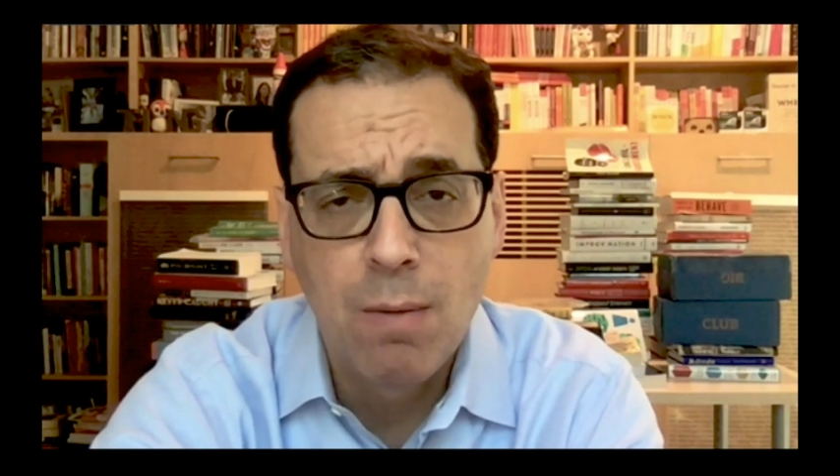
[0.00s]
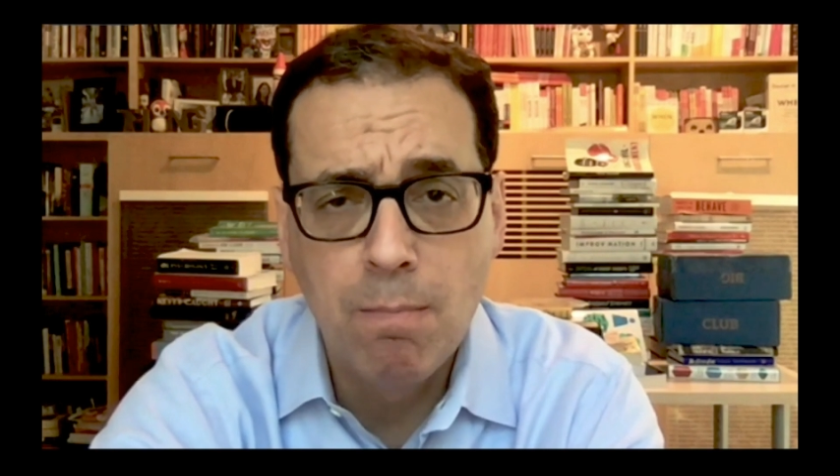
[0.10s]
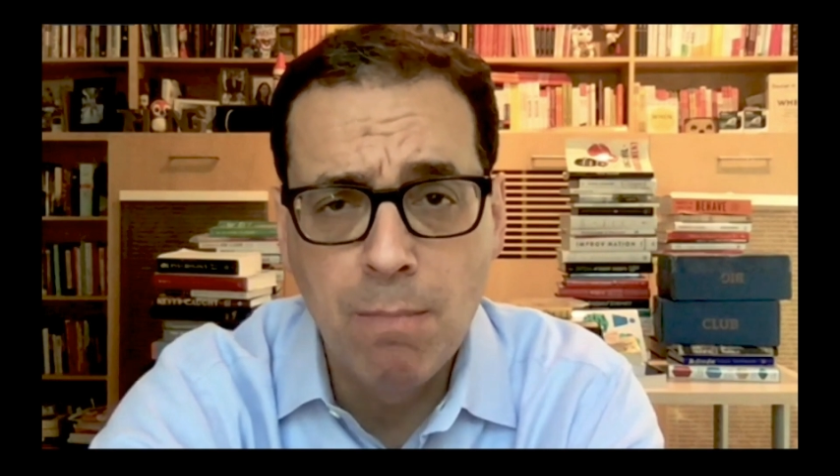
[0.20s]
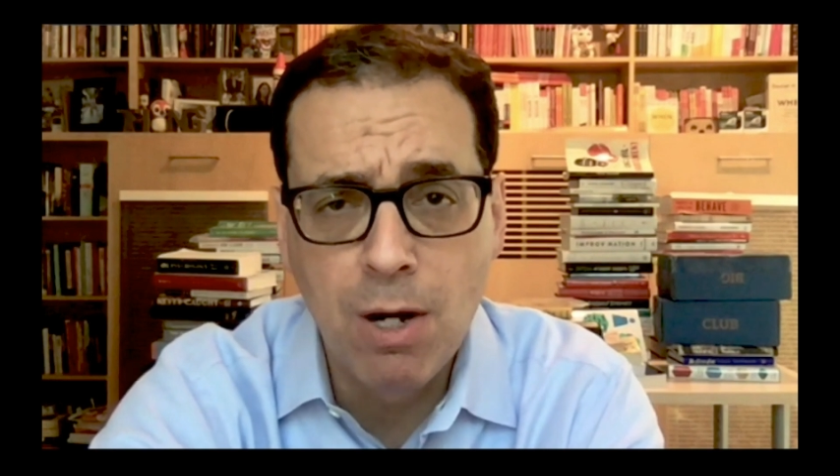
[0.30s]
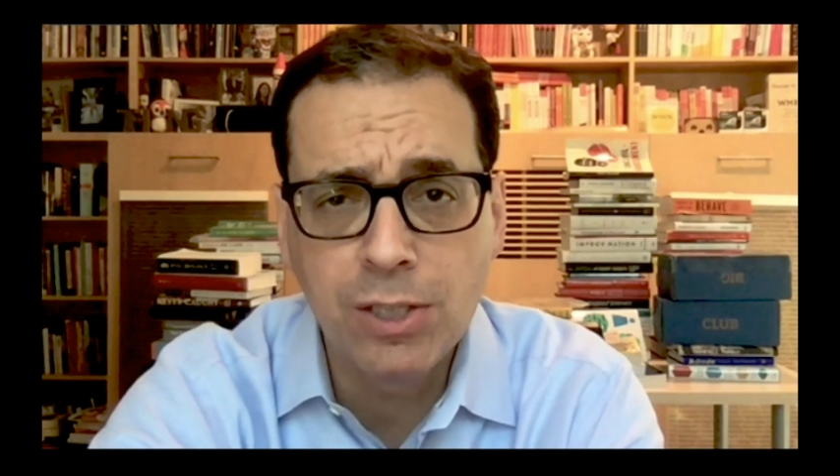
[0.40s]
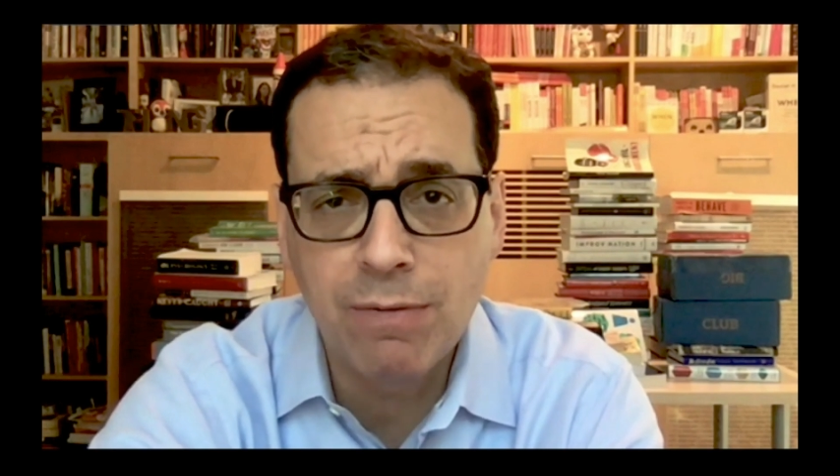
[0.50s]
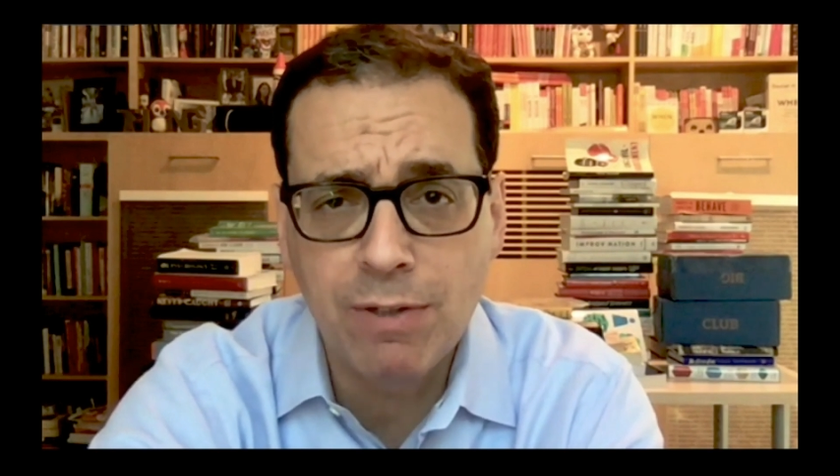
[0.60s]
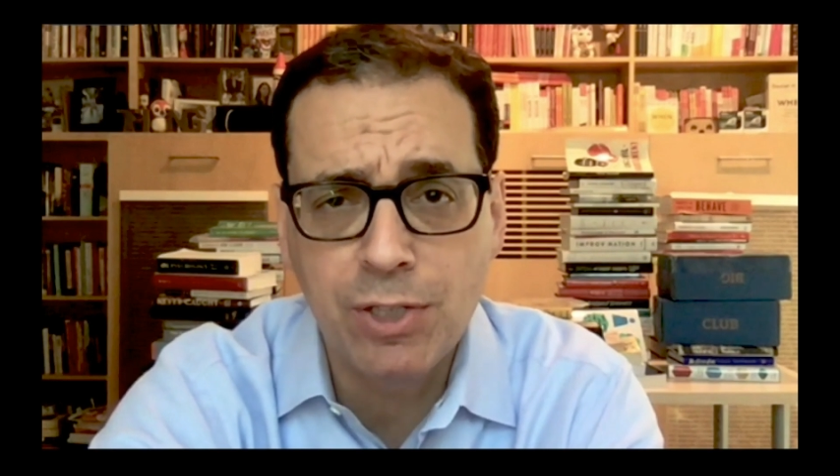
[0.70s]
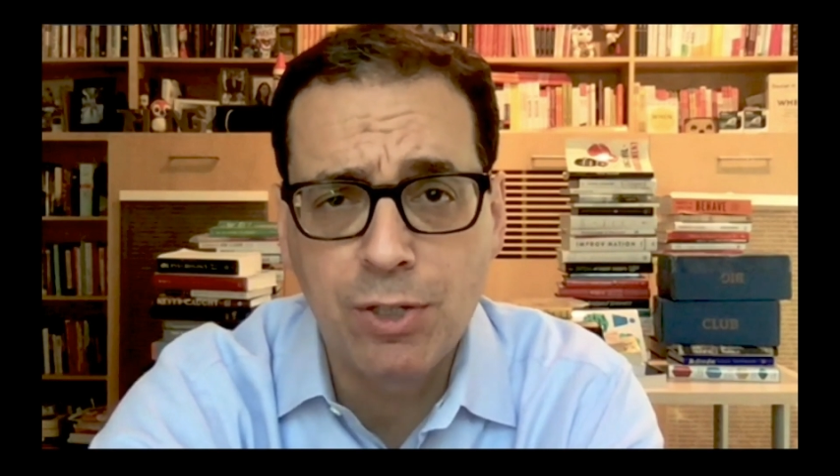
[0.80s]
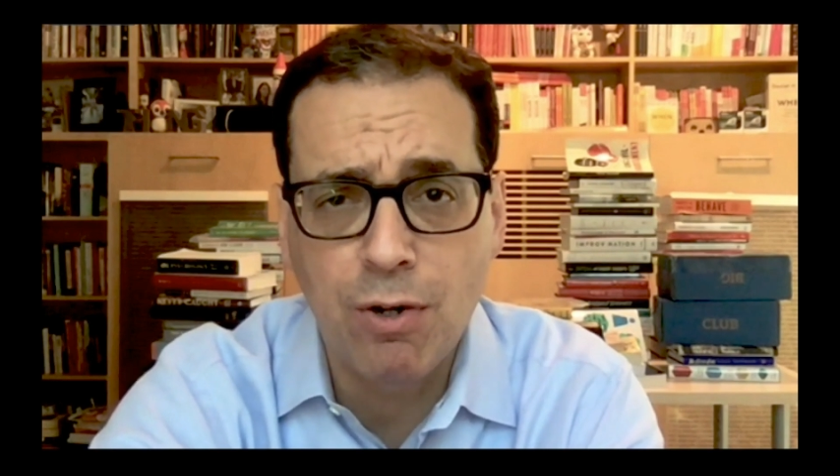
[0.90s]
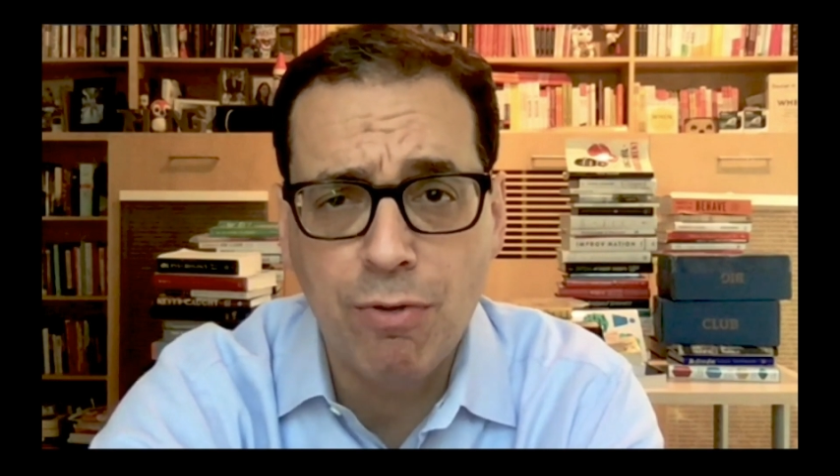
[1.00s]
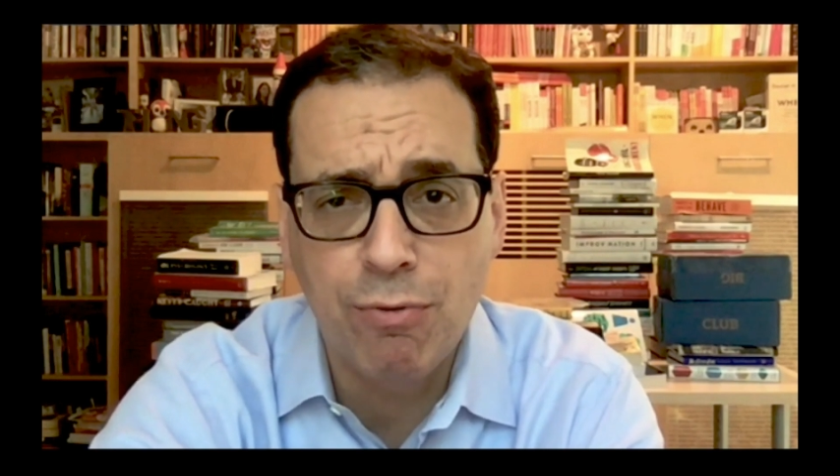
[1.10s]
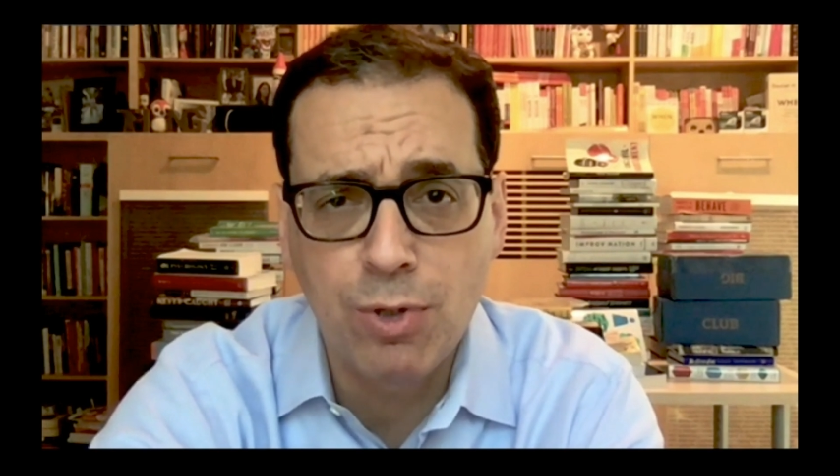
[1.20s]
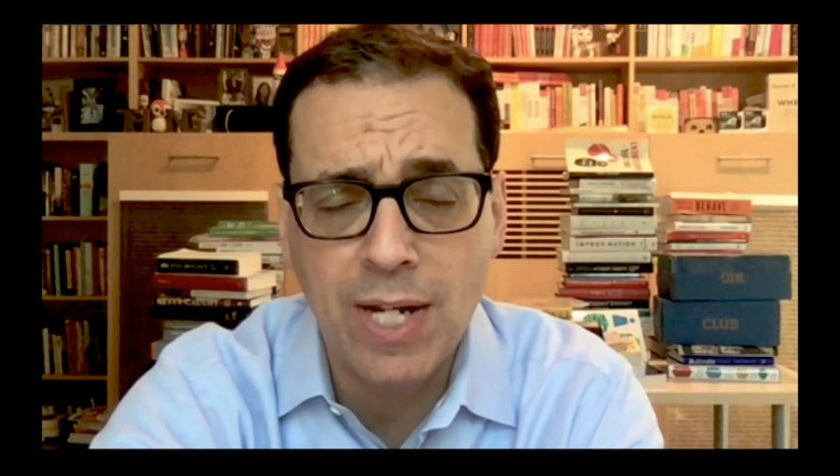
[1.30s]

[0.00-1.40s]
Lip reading: Most of us go through